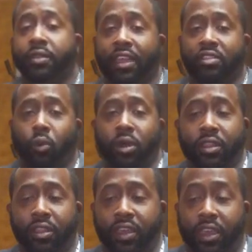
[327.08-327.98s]
That's one
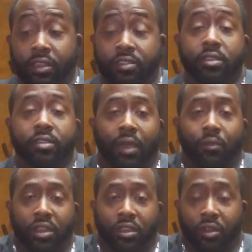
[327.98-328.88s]
of the things that
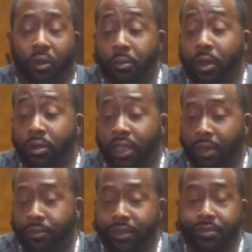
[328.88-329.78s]
when you're going moto
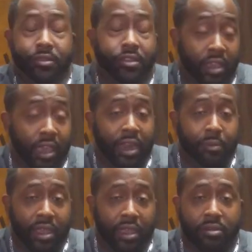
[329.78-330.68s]
camping, you got to
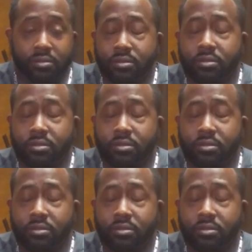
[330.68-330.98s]
be